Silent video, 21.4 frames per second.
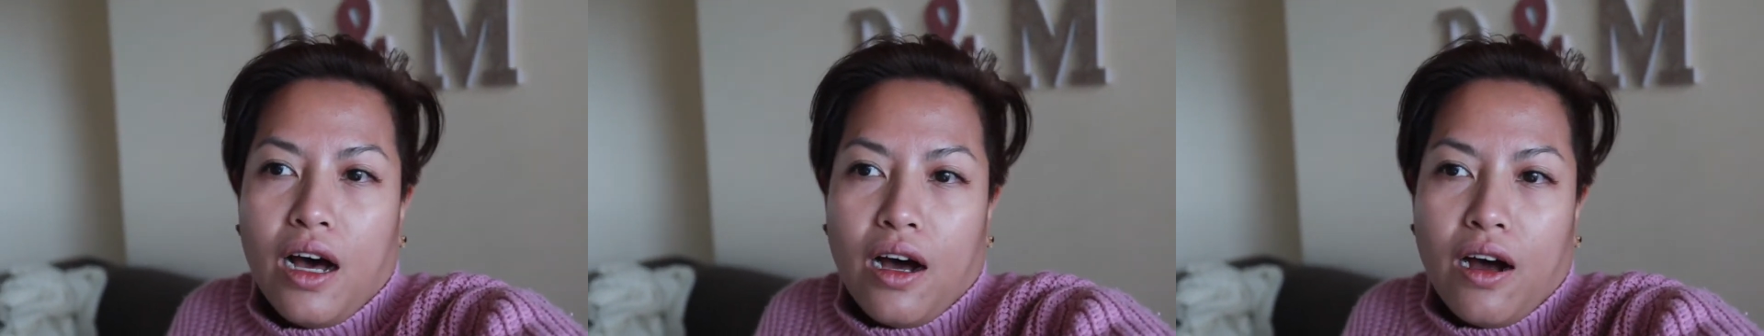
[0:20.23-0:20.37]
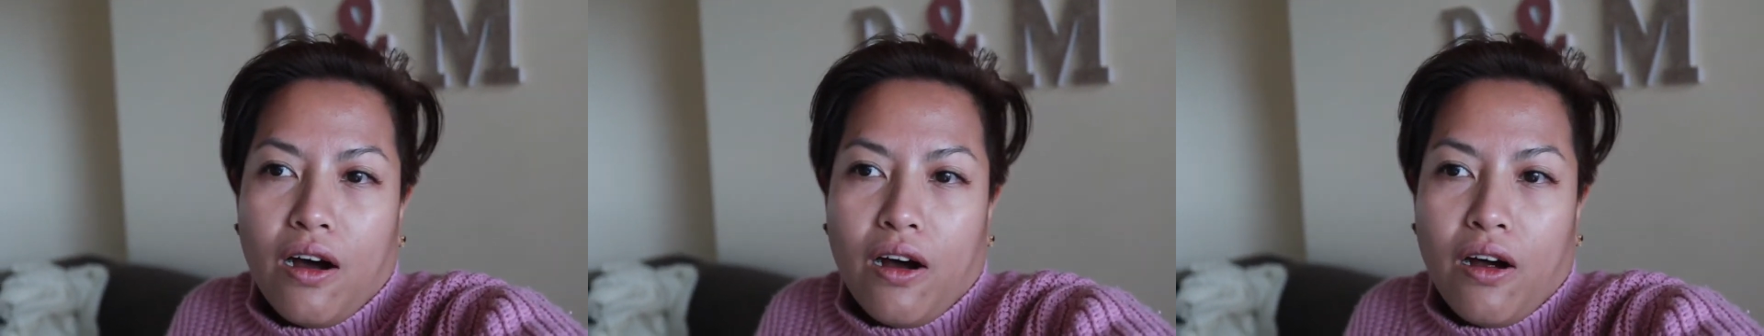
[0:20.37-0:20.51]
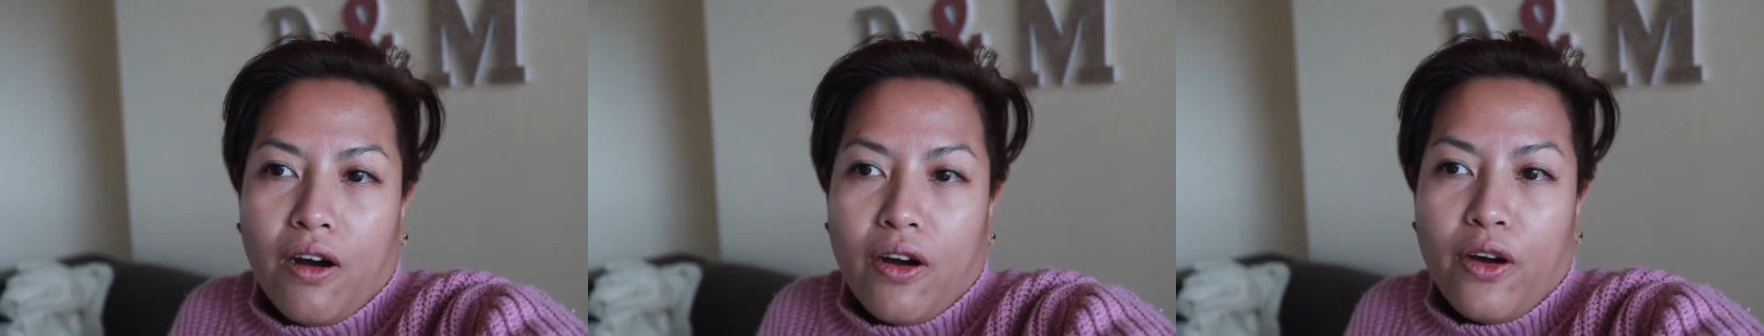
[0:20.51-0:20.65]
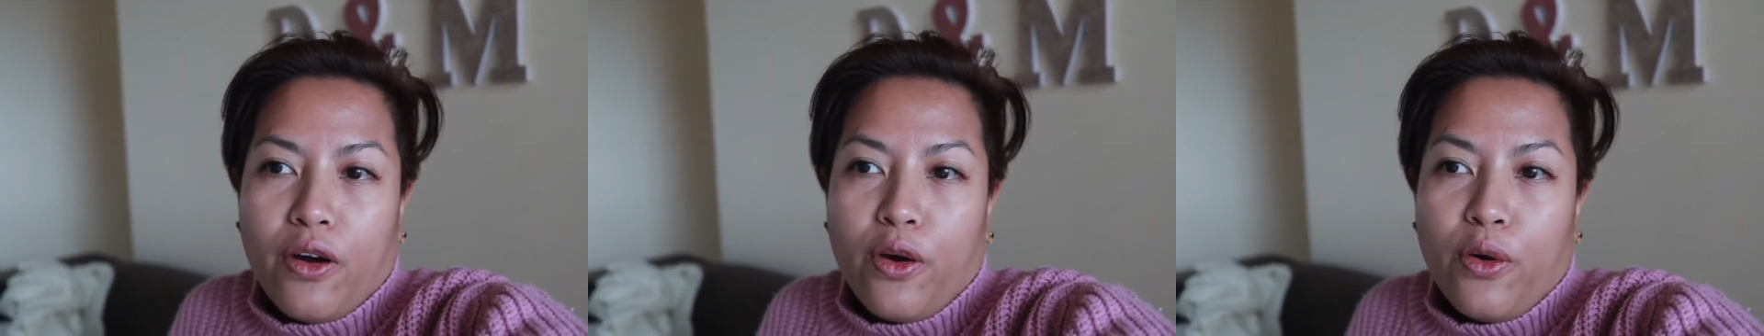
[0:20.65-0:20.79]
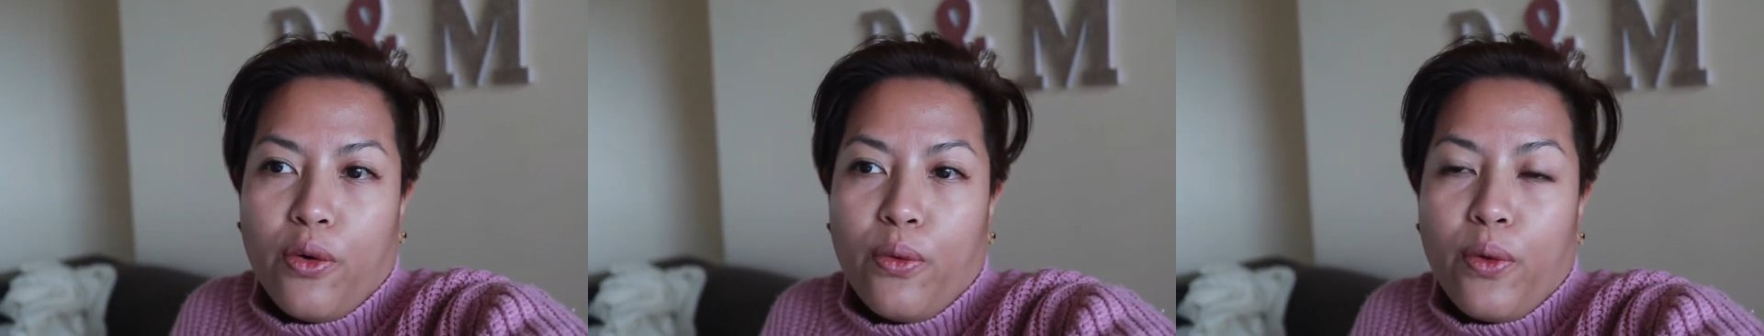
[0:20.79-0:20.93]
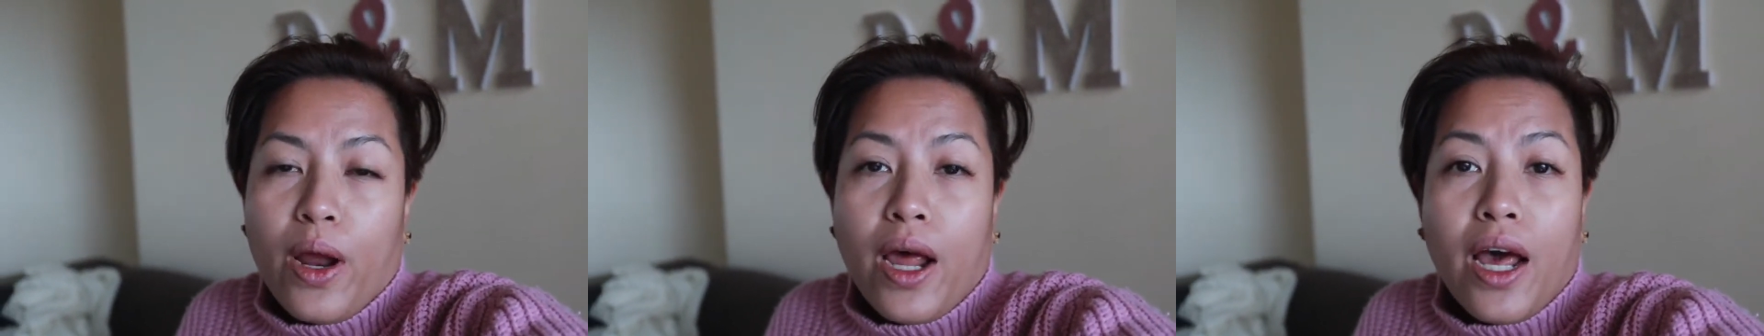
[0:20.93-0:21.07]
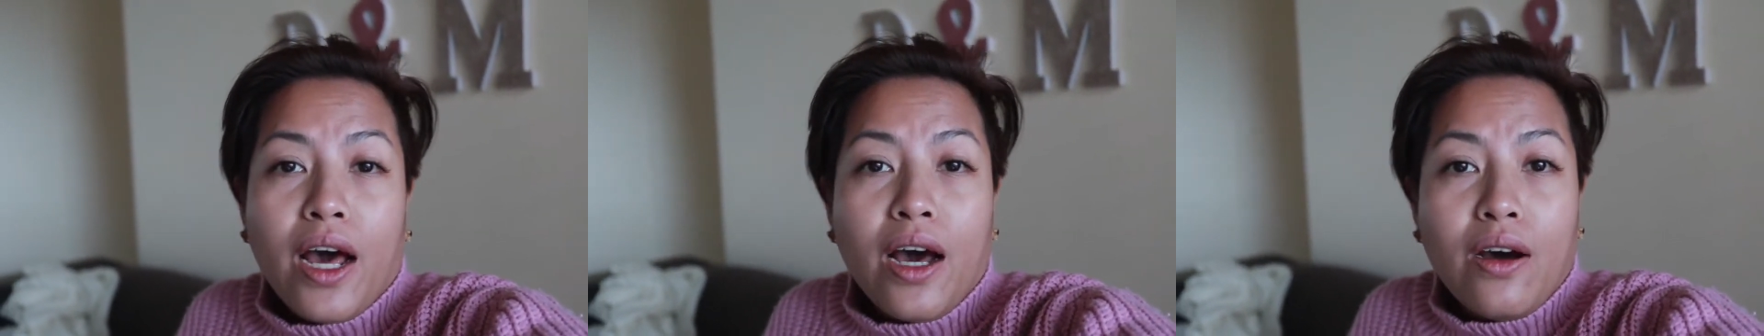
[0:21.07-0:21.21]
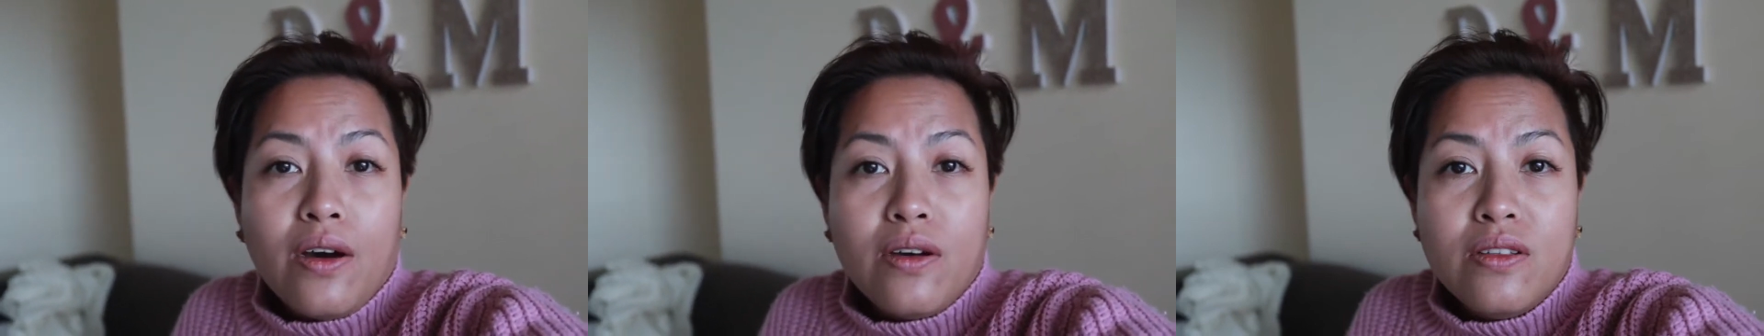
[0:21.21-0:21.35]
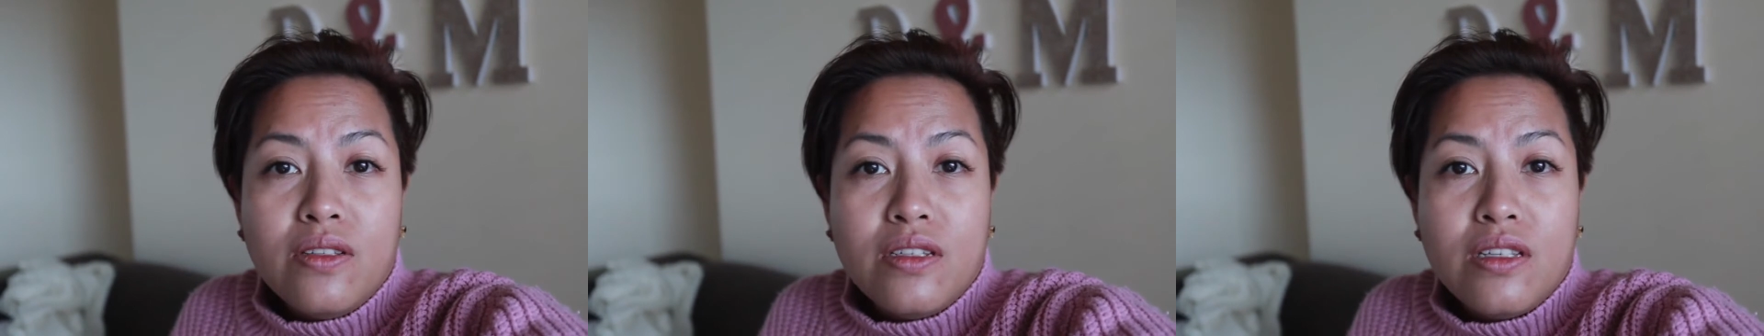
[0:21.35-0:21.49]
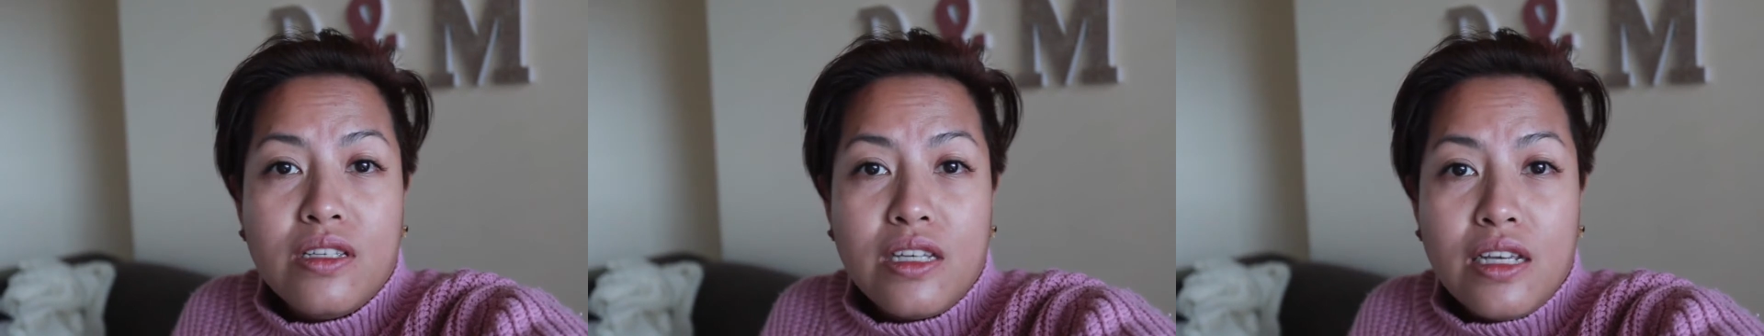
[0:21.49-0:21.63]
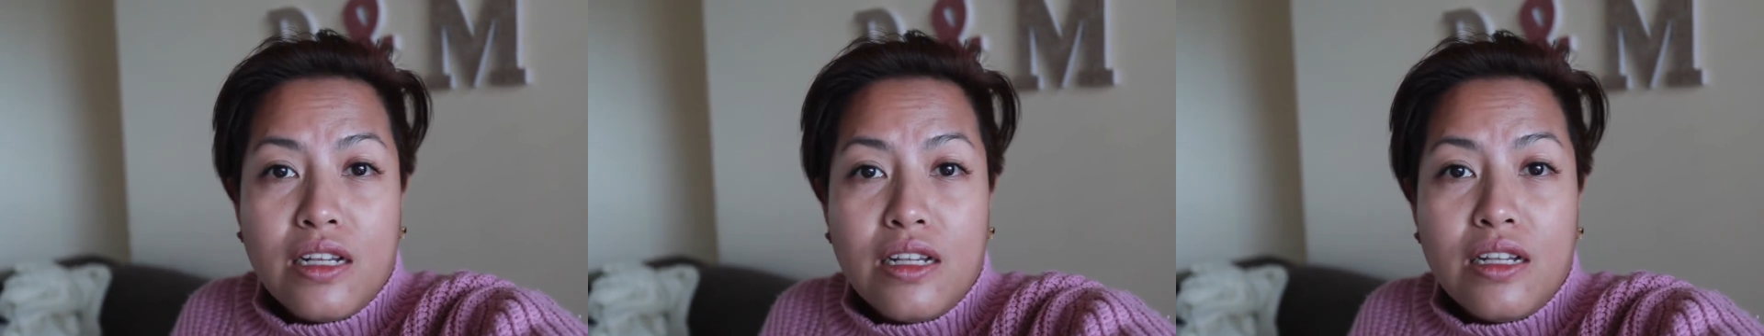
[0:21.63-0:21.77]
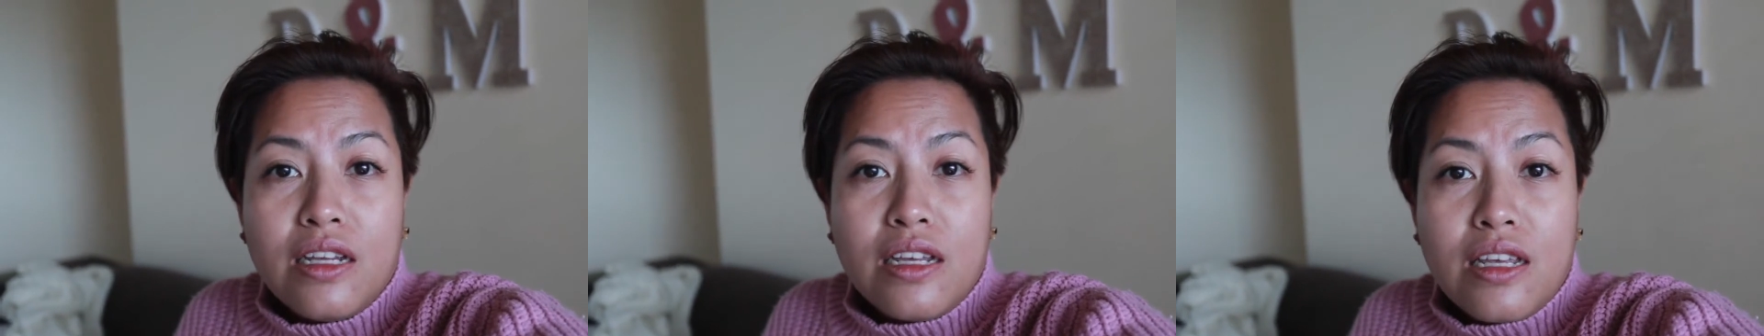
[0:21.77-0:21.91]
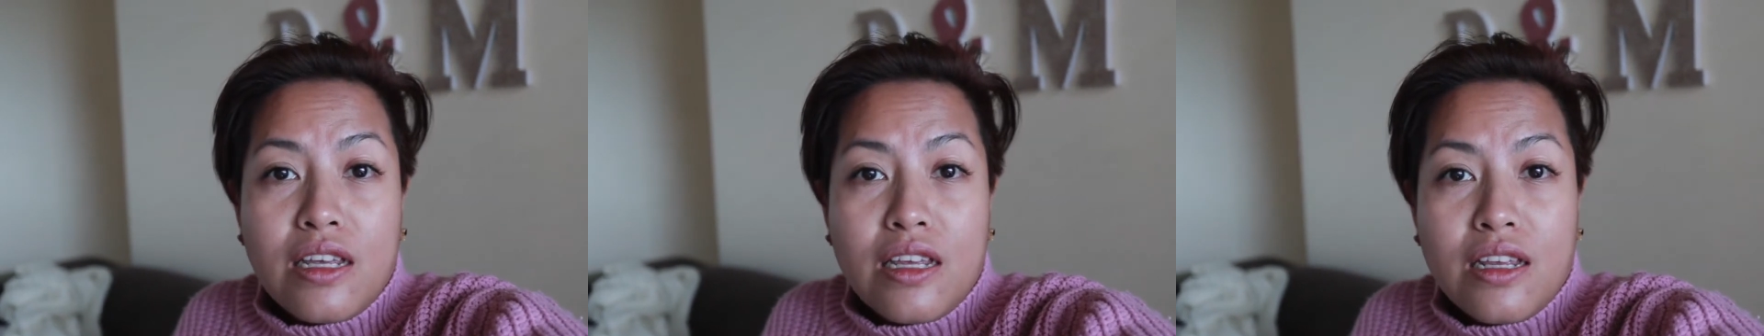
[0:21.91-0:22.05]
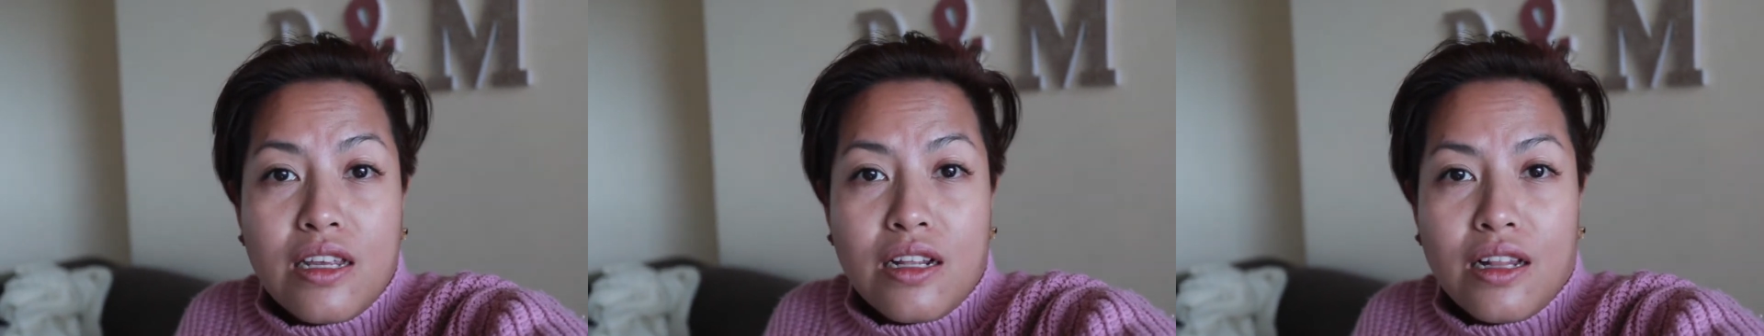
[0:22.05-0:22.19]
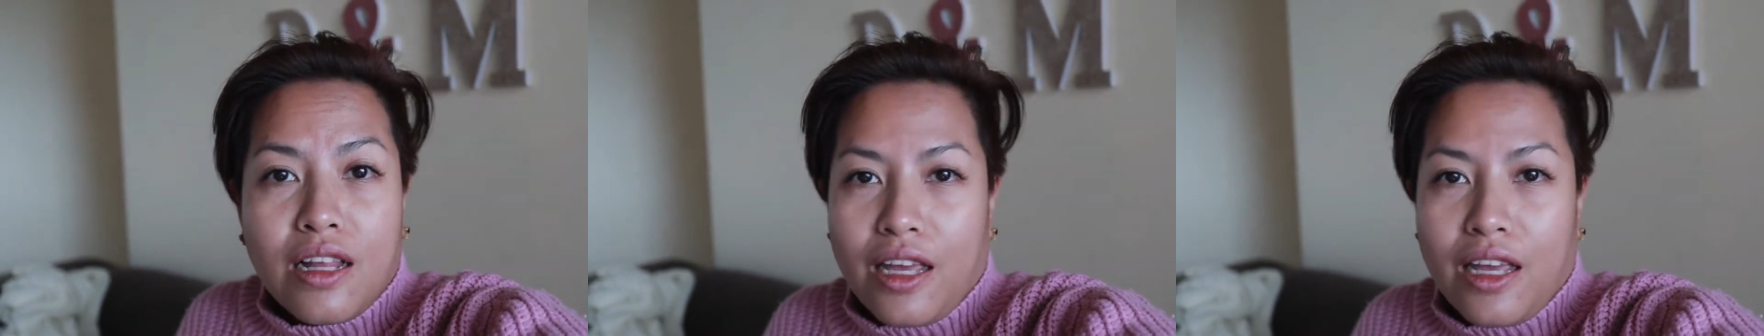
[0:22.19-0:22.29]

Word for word: are around Sydney,